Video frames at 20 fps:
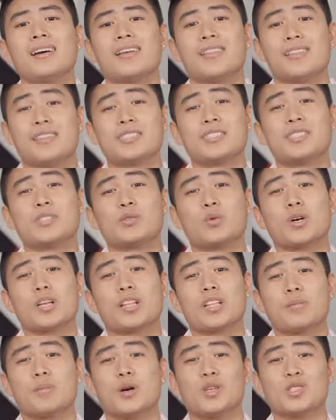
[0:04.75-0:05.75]
This is one
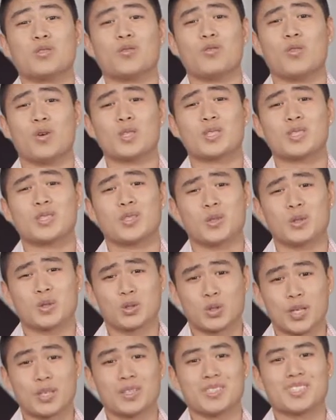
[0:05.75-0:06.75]
of the most versatile
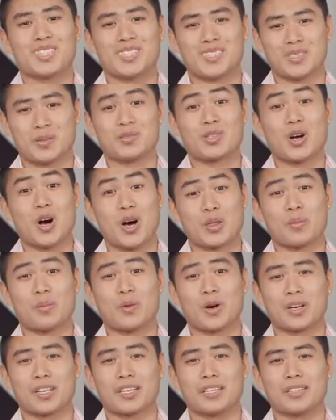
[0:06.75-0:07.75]
trailer systems on the
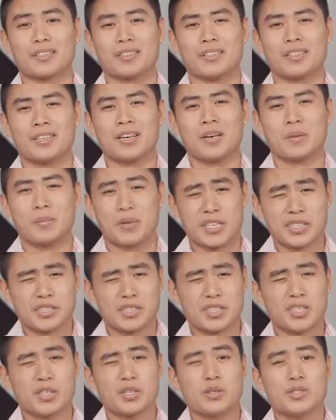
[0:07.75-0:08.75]
market
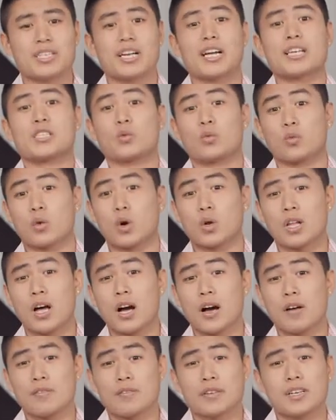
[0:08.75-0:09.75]
because you can use it as a
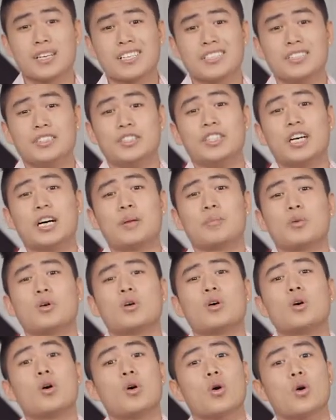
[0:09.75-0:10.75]
roll-off, dump,
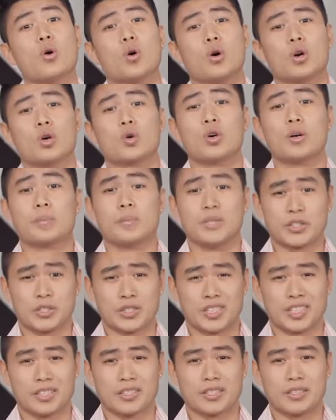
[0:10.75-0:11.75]
or equipment
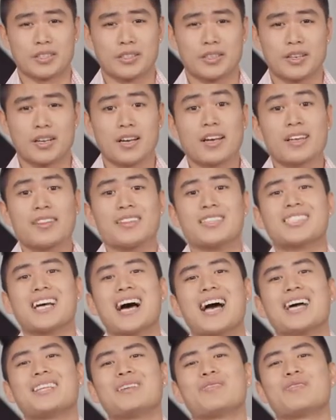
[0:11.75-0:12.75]
trailer. This
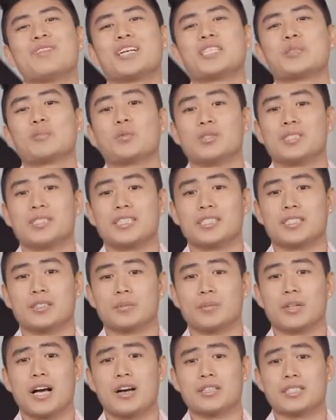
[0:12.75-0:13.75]
highly flexible
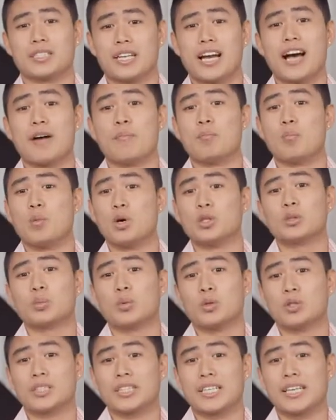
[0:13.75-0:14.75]
system allows you to have
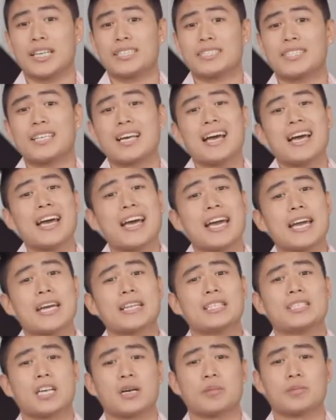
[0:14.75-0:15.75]
multiple skids
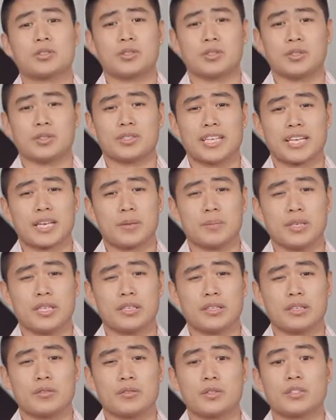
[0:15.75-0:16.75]
and dumpsters that can be
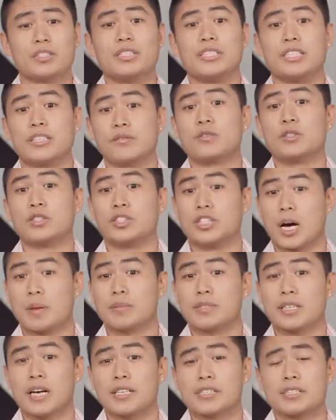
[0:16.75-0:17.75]
delivered to different
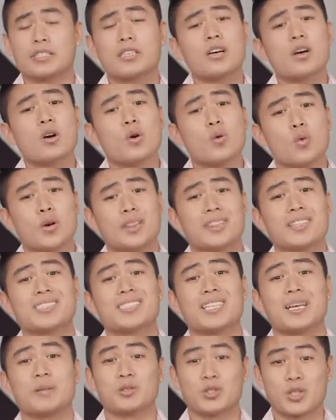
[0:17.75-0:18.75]
job sites with the
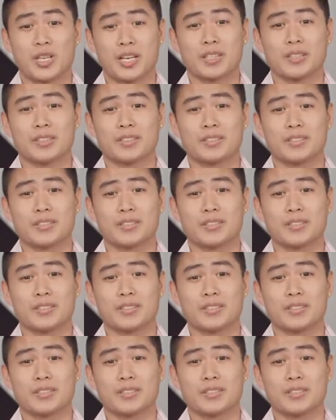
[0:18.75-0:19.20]
same trailer.